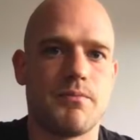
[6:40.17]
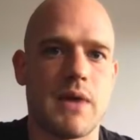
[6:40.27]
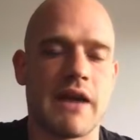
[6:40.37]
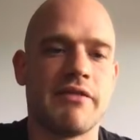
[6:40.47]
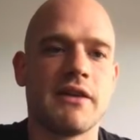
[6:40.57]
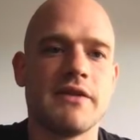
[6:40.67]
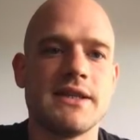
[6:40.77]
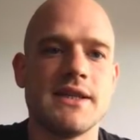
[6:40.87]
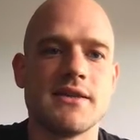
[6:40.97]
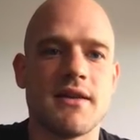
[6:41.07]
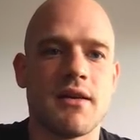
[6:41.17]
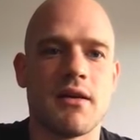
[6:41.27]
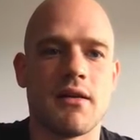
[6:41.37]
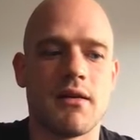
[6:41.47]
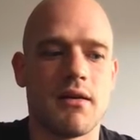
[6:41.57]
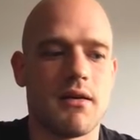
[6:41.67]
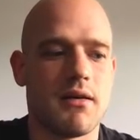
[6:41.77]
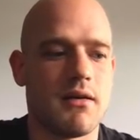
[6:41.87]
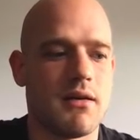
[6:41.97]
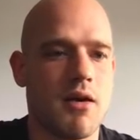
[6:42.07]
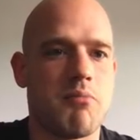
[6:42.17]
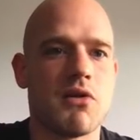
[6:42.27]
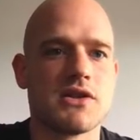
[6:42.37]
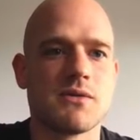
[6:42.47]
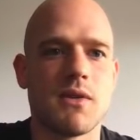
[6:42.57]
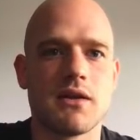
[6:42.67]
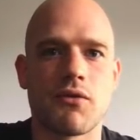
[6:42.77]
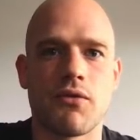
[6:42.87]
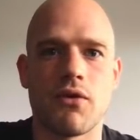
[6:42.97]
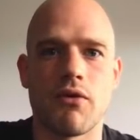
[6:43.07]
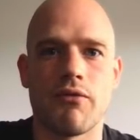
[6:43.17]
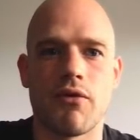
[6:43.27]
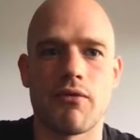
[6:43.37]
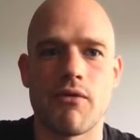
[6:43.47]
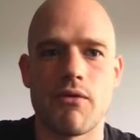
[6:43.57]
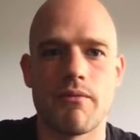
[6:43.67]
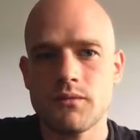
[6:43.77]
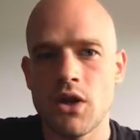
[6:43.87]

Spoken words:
I think this is a plus one for Flow.